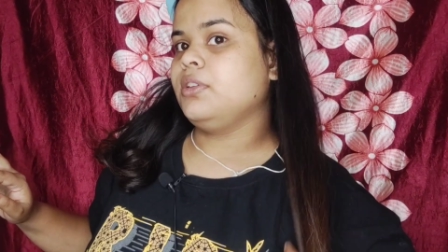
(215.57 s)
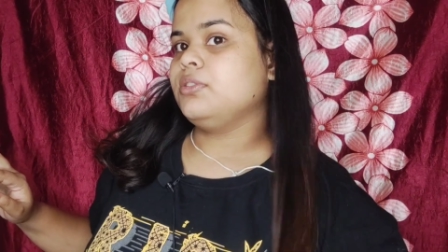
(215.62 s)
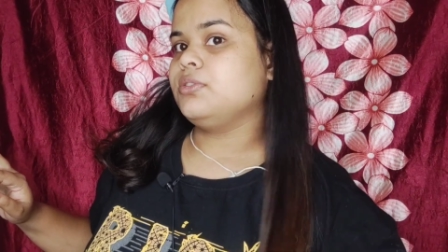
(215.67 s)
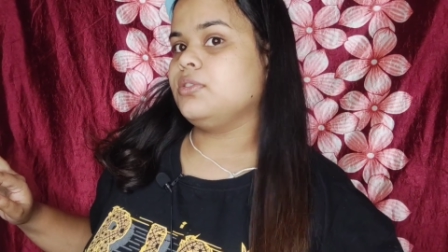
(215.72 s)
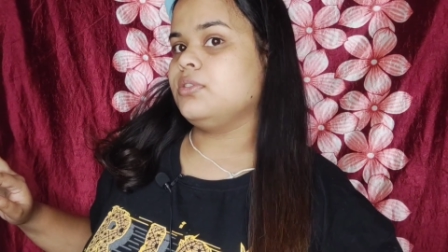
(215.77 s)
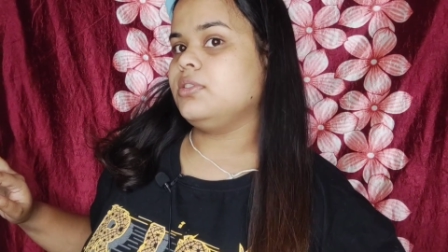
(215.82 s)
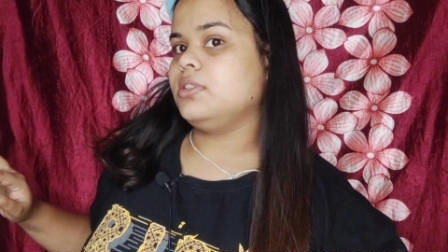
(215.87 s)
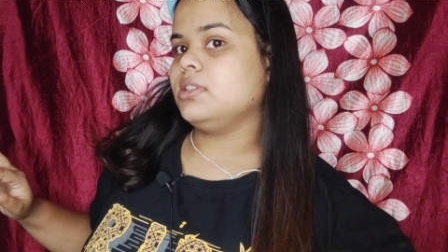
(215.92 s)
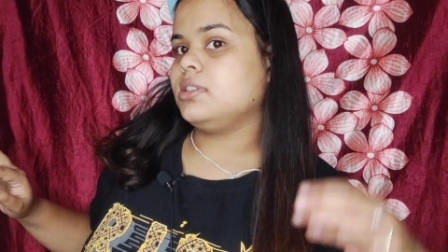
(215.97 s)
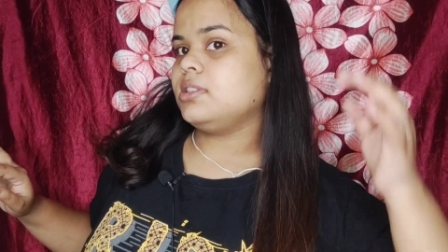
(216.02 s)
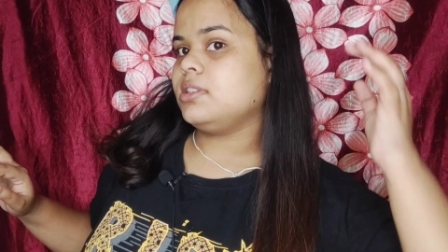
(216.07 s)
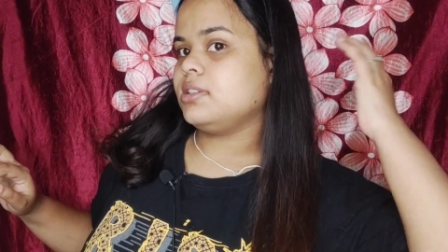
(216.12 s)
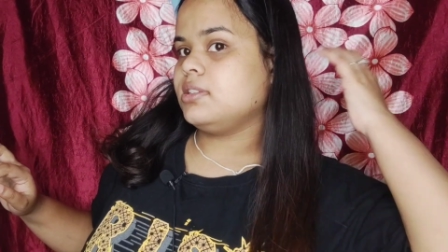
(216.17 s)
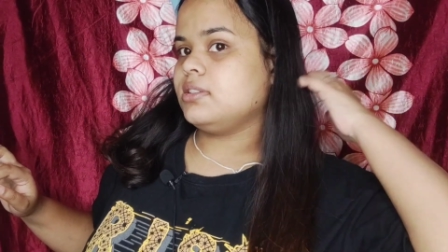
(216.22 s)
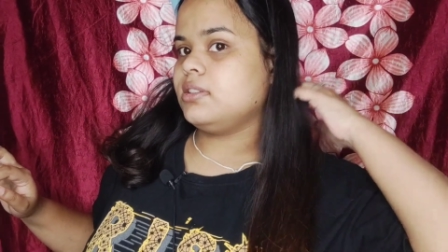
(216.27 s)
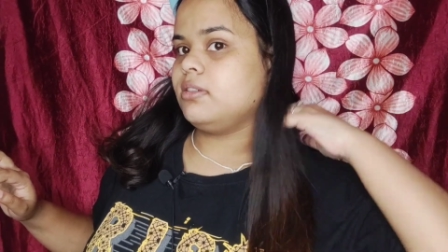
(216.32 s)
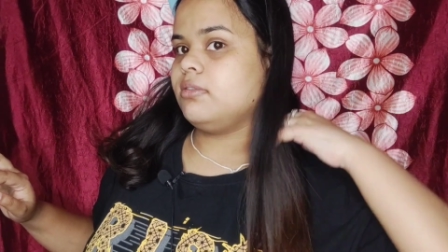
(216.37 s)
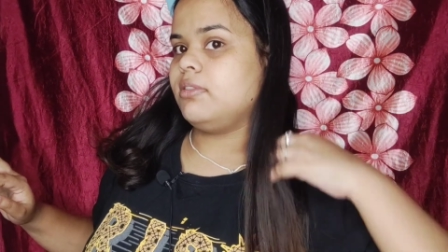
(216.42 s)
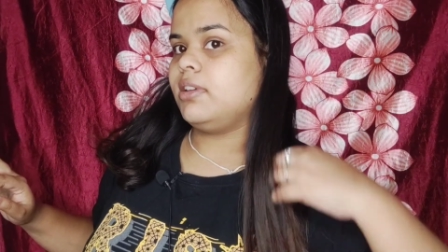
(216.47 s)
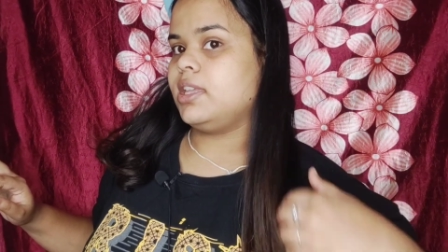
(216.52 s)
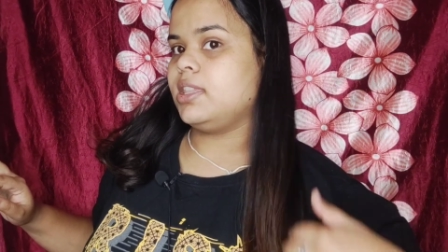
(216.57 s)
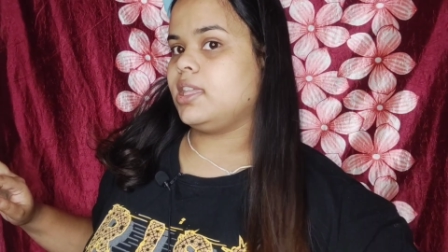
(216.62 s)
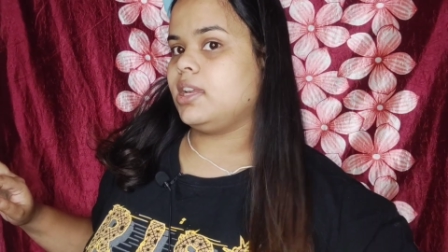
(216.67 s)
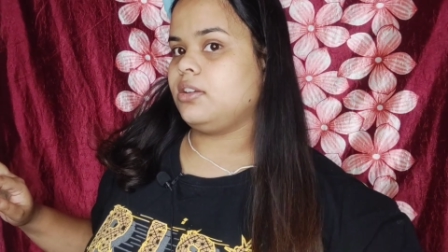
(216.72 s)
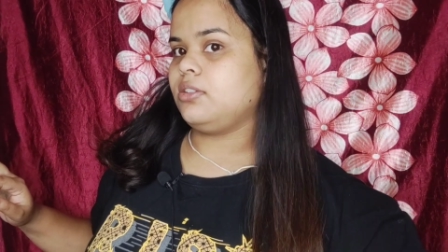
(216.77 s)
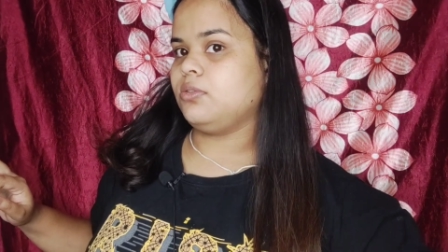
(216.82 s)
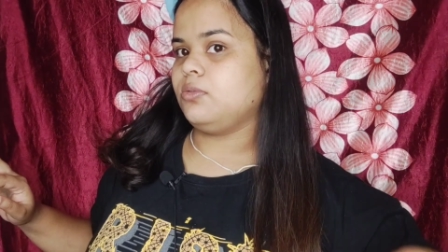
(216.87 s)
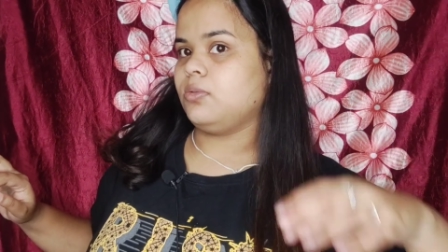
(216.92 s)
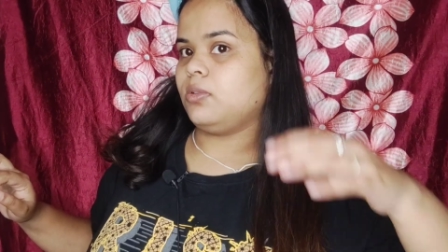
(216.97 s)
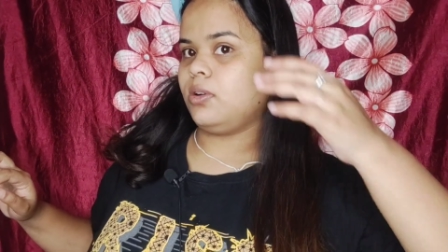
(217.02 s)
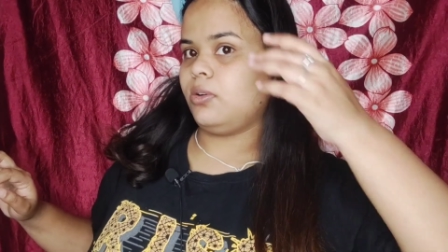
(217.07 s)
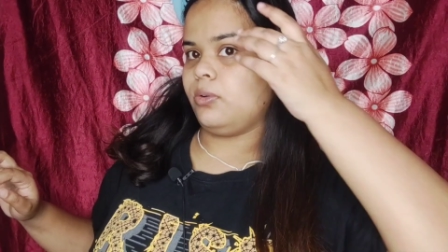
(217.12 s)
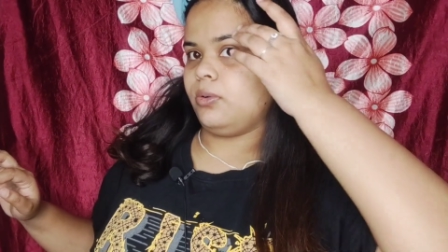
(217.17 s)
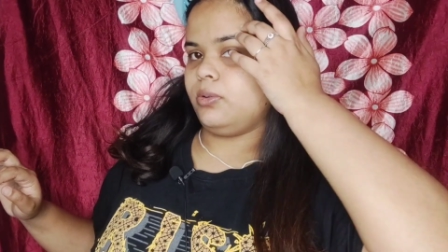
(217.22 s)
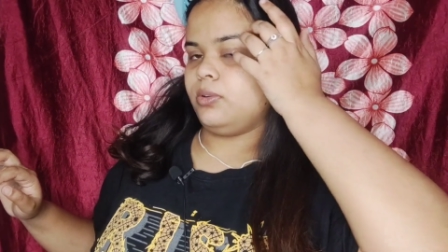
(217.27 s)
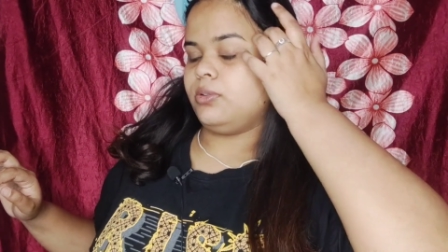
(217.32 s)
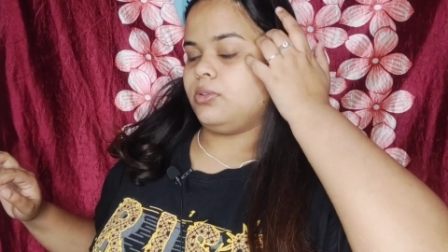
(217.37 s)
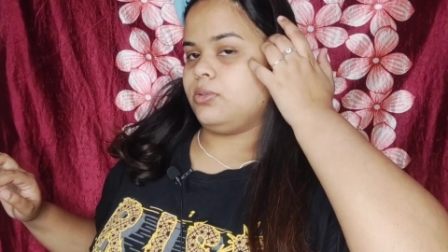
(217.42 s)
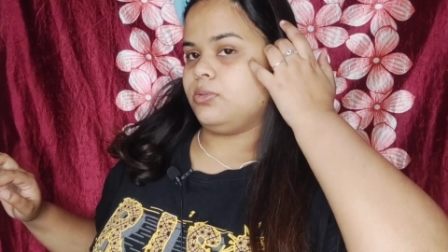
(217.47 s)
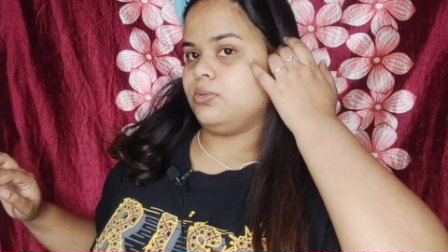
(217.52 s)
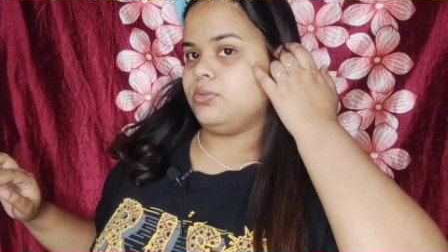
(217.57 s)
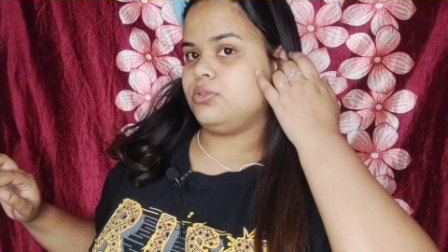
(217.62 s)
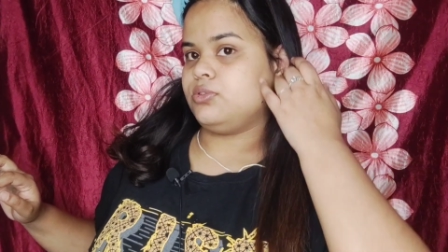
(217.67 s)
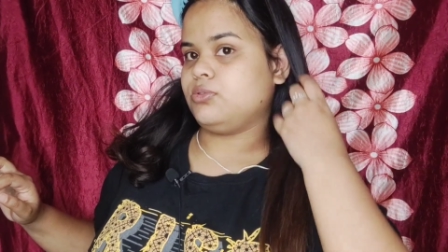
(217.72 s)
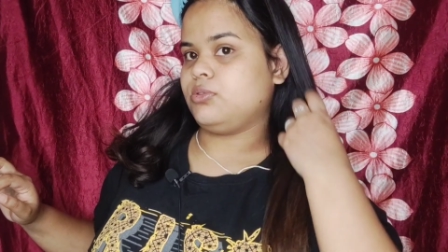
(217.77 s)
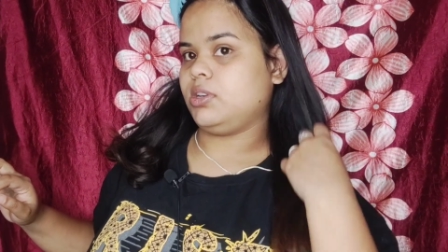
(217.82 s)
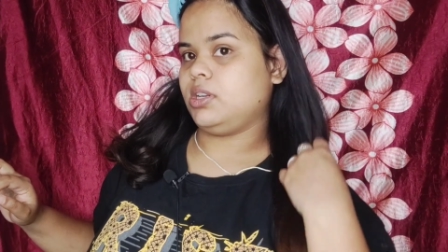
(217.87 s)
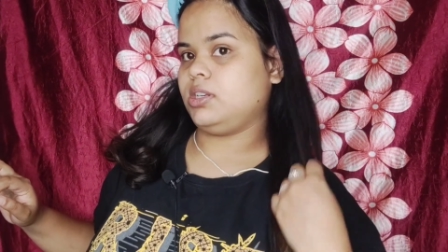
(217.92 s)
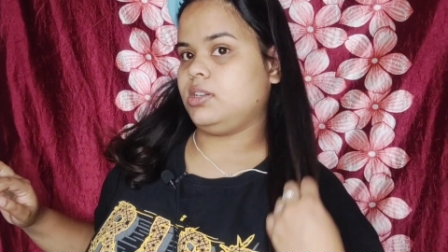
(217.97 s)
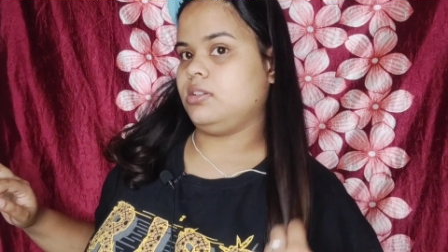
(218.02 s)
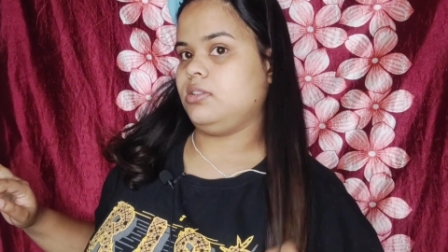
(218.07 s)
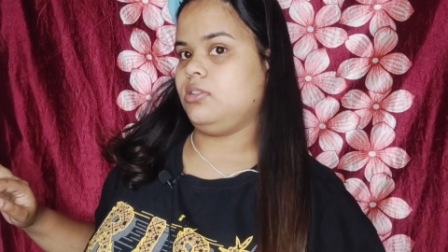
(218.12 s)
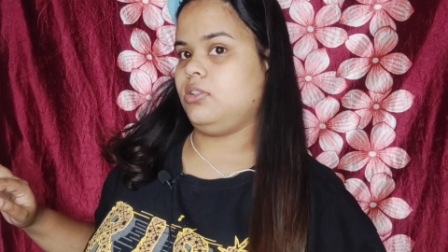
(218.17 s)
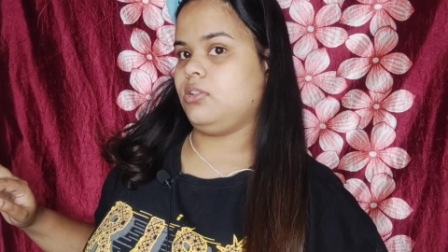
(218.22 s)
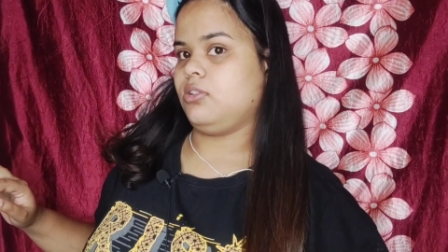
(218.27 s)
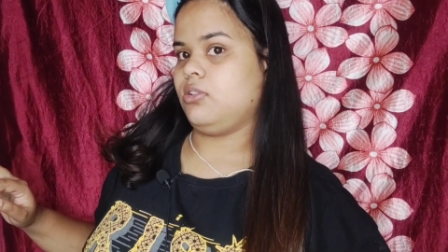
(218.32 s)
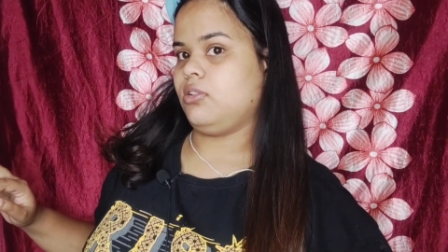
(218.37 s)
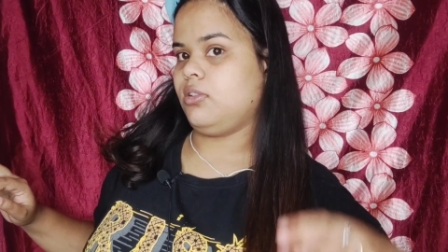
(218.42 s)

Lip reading: So this is the way that you are going to straighten your